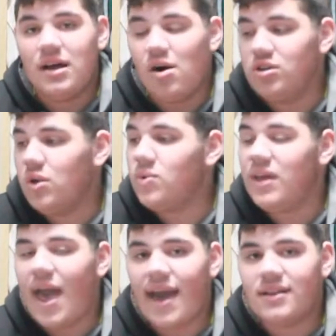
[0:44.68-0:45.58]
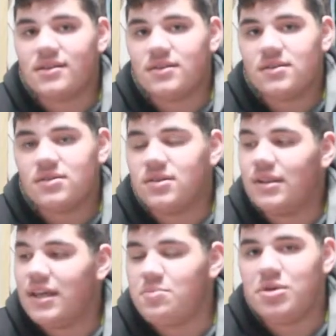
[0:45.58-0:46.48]
I only react to
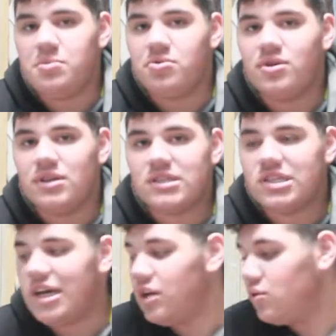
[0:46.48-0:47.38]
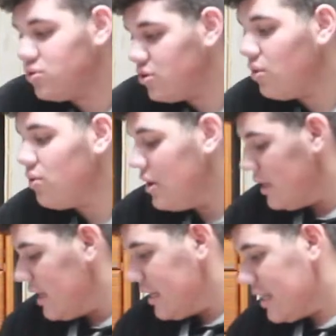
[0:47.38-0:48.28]
lit people in this channel, so
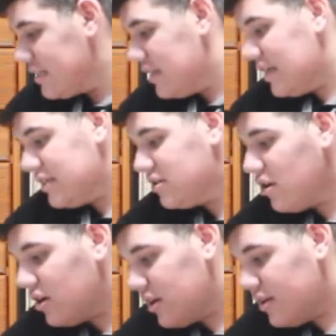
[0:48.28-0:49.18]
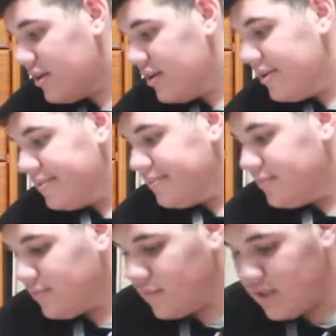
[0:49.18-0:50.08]
let's get it started.
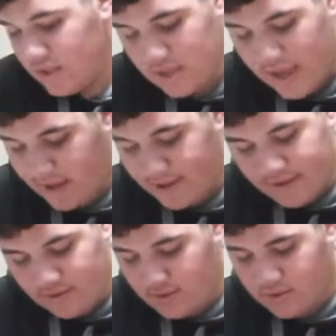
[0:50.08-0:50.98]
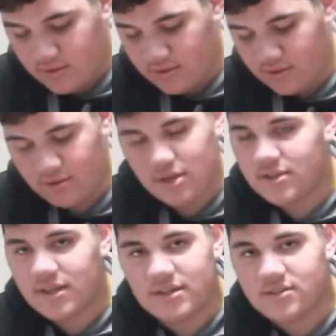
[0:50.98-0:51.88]
Like,
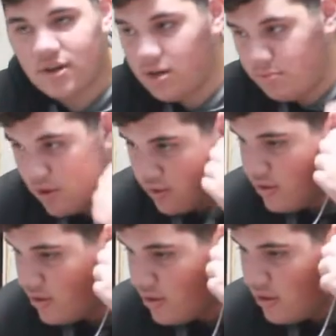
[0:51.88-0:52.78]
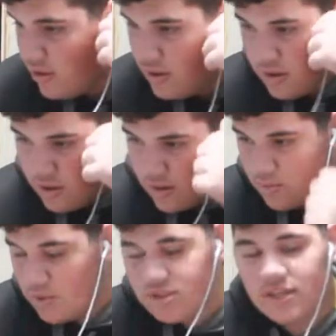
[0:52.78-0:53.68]
let's get it started, bro.
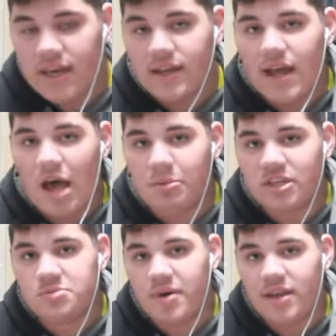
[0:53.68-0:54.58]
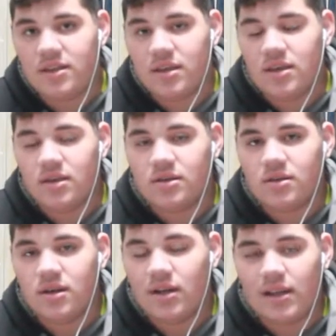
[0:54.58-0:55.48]
Once again, I'm expecting
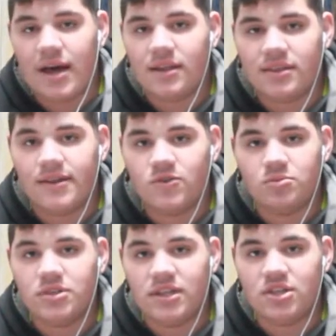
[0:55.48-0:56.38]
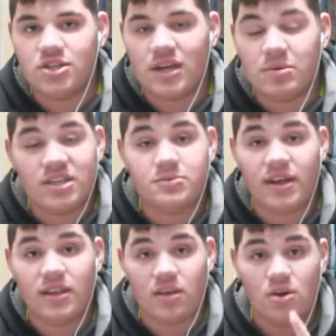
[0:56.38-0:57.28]
a lot of things from DDG. I'm
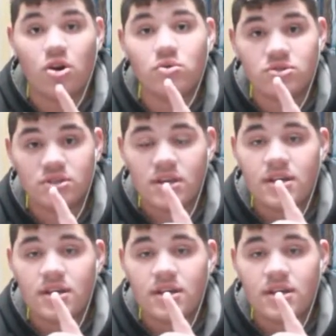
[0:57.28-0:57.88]
expecting girls.